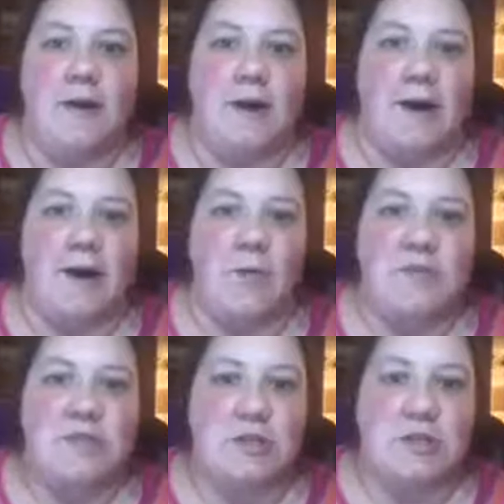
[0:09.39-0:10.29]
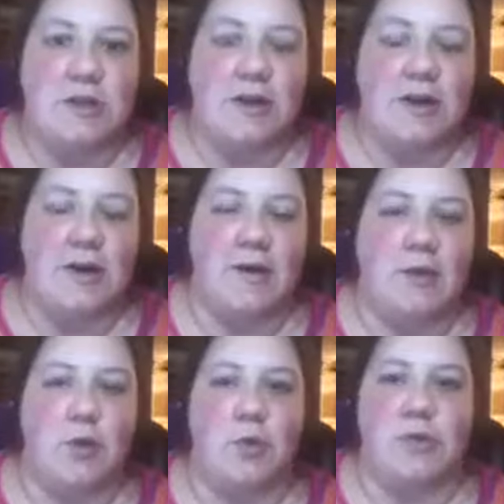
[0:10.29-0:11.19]
I was looking at,
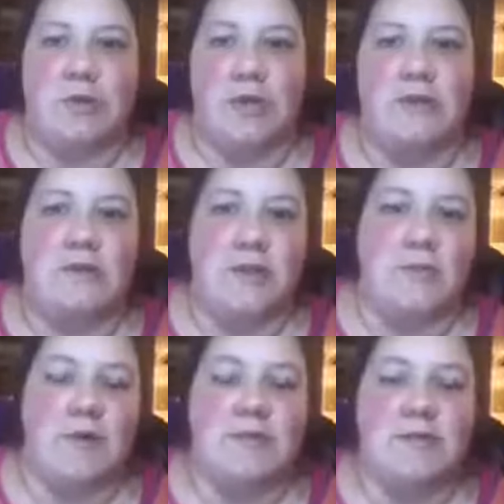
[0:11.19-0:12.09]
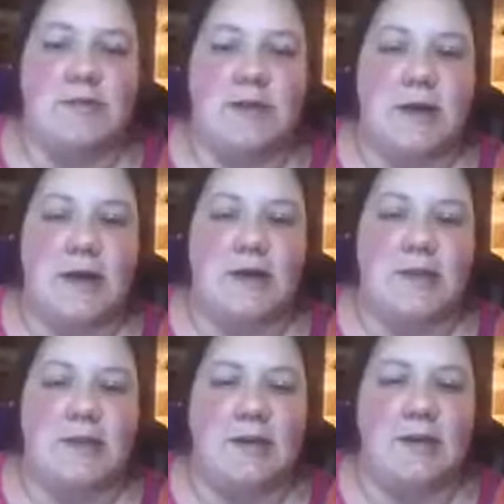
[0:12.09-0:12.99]
you know, the days and the months and that kind
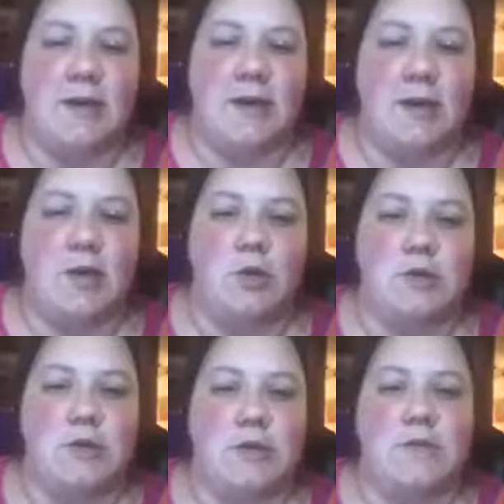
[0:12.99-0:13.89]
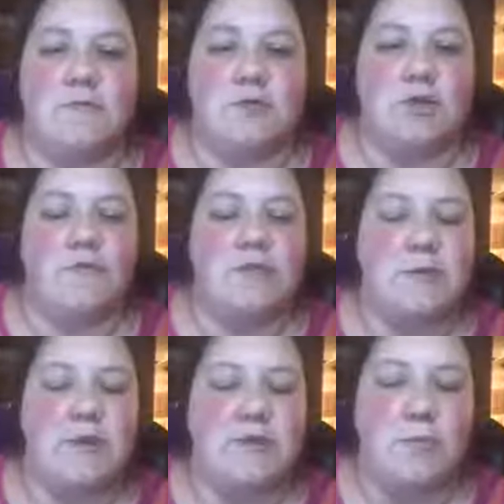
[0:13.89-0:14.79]
of thing like I usually do for
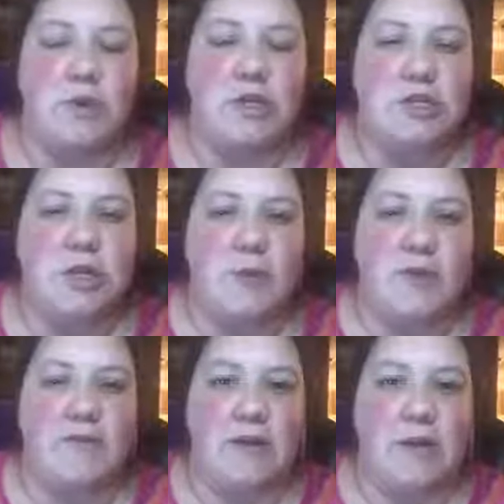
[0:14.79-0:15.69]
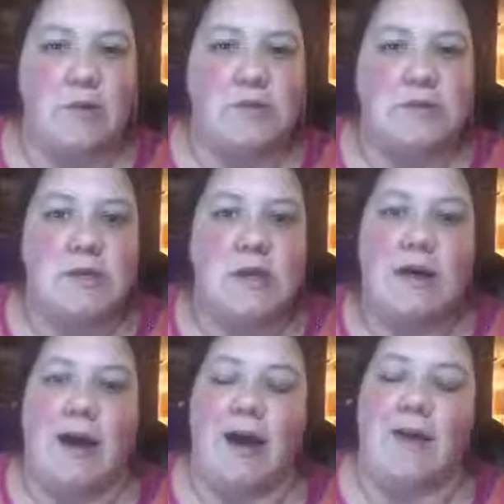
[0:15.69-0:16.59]
some inspiration on my videos.
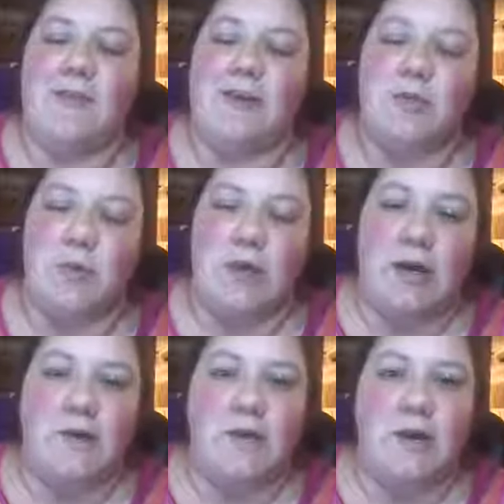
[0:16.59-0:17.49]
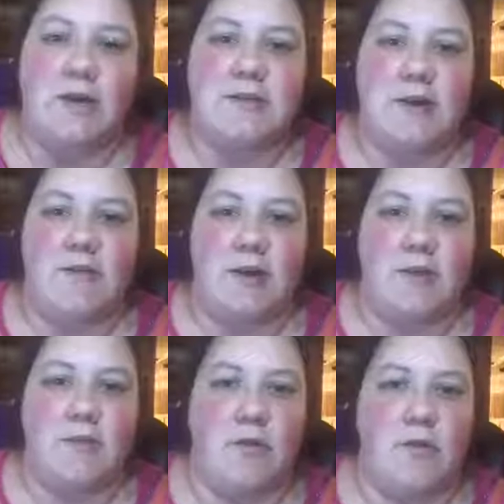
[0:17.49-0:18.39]
I haven't had to rely on that because I've had
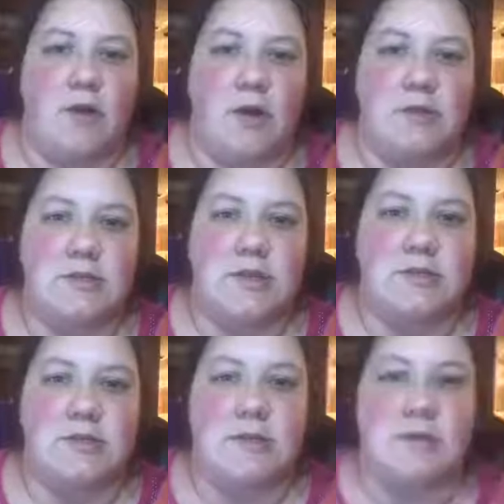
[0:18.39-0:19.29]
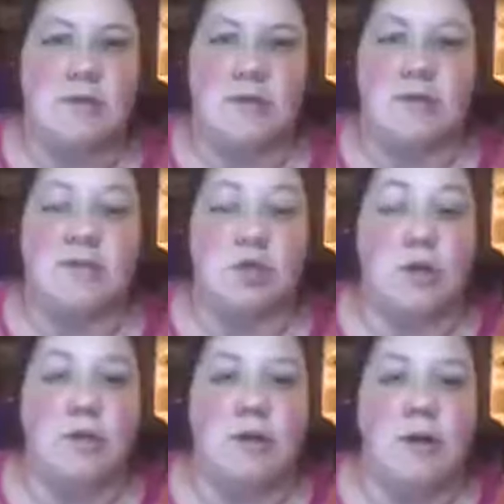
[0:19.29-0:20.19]
other content that I think is
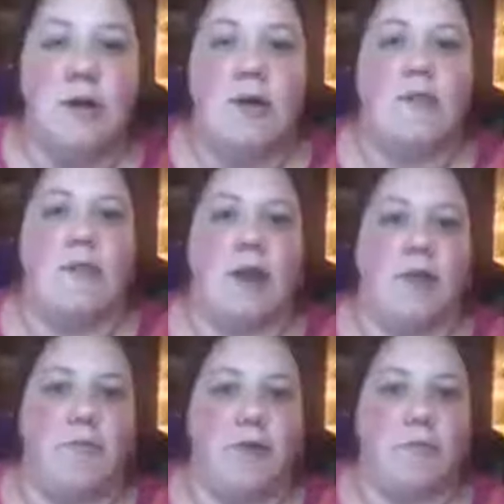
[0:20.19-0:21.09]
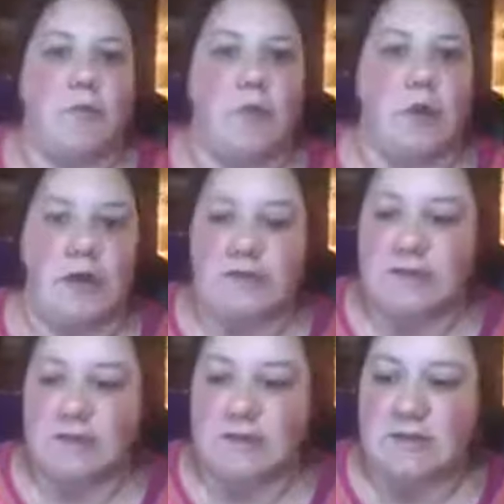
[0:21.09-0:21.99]
good that I've been promoting
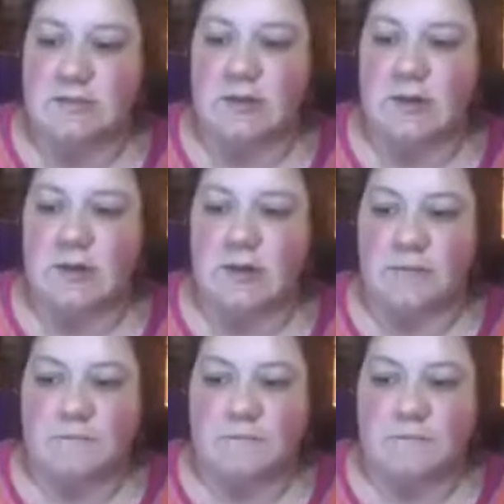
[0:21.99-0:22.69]
instead this month,